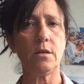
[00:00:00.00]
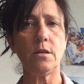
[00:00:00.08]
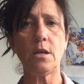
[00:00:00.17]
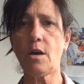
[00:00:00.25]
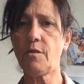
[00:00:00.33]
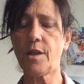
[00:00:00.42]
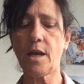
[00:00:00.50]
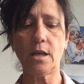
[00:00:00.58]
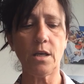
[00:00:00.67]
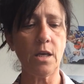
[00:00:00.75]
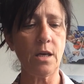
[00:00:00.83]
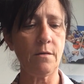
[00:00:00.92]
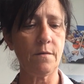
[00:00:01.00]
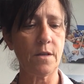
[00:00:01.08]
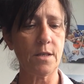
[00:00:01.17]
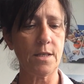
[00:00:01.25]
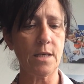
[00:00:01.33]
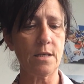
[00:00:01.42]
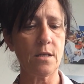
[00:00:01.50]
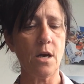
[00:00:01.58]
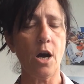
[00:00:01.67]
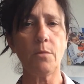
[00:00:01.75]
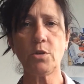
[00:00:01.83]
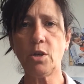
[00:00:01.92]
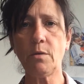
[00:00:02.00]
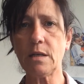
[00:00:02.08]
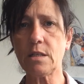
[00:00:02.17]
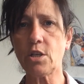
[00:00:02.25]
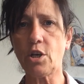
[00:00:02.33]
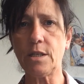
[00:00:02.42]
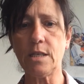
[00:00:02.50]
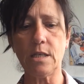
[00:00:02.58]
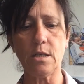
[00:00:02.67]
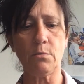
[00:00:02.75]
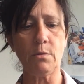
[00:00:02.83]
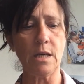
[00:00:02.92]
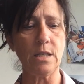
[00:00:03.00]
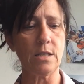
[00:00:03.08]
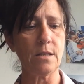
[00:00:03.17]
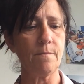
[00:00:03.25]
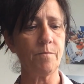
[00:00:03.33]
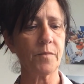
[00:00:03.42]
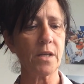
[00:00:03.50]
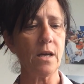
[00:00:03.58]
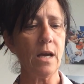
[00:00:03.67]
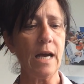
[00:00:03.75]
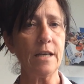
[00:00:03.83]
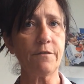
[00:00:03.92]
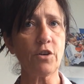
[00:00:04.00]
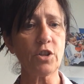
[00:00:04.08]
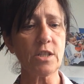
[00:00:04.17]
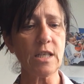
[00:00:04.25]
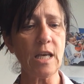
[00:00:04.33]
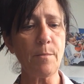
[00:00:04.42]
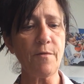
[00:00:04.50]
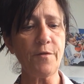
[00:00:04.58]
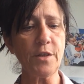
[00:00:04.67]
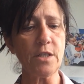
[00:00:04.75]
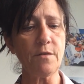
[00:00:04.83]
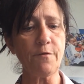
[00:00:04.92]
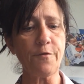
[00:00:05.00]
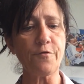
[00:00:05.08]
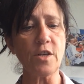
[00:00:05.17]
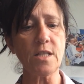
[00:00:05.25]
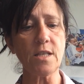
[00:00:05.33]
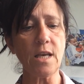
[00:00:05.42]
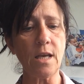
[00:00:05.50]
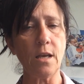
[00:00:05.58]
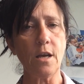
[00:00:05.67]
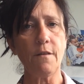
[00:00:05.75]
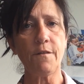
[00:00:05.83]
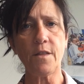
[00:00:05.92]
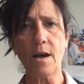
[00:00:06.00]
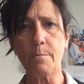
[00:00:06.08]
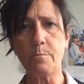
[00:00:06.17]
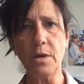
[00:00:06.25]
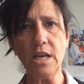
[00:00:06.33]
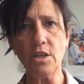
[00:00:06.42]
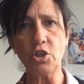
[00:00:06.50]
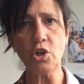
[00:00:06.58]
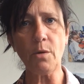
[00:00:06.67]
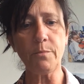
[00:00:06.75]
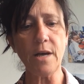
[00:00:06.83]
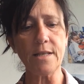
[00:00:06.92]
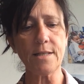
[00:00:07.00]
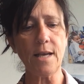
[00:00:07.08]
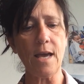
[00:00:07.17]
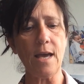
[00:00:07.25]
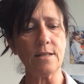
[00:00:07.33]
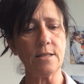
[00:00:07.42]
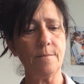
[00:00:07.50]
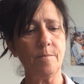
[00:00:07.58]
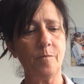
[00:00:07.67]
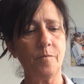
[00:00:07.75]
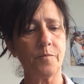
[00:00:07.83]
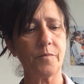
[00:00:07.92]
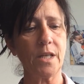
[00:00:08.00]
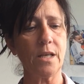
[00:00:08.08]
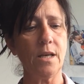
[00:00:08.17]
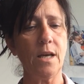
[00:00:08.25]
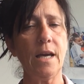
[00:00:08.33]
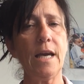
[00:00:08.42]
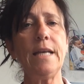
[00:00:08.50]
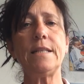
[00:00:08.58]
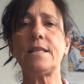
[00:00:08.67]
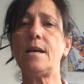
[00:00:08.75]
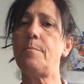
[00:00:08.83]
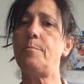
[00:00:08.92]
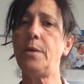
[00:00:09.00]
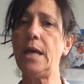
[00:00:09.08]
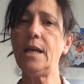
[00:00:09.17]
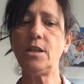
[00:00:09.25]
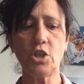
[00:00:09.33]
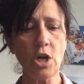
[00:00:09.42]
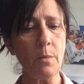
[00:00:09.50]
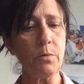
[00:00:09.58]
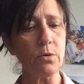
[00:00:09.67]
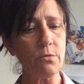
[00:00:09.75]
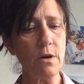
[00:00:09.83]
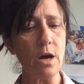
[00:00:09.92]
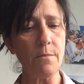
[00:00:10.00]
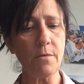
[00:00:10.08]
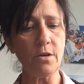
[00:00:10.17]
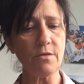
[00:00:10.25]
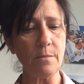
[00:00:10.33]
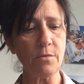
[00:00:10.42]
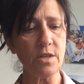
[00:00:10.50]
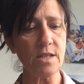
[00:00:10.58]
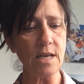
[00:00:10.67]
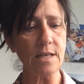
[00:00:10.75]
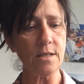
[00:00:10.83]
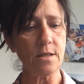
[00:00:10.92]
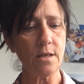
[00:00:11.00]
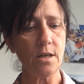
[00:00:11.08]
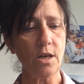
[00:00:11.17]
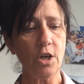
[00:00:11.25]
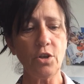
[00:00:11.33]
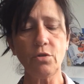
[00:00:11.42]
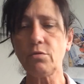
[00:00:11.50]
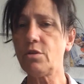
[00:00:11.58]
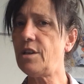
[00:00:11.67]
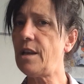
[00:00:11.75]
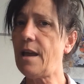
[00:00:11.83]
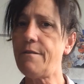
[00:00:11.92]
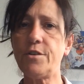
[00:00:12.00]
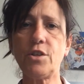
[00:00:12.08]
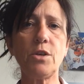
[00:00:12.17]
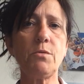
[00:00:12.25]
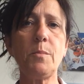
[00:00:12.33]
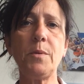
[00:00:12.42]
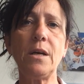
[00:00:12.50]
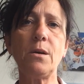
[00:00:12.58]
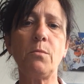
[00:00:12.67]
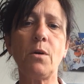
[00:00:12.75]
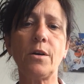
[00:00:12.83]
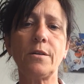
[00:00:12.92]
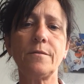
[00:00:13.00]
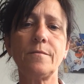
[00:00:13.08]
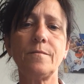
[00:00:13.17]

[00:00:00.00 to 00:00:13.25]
"No, thank you," I said. "I'm too excited to eat. And I've got to keep fit and frisky for that big job that's ahead." "It's a big job, all right," my grandmother said. "You'll never do a bigger one."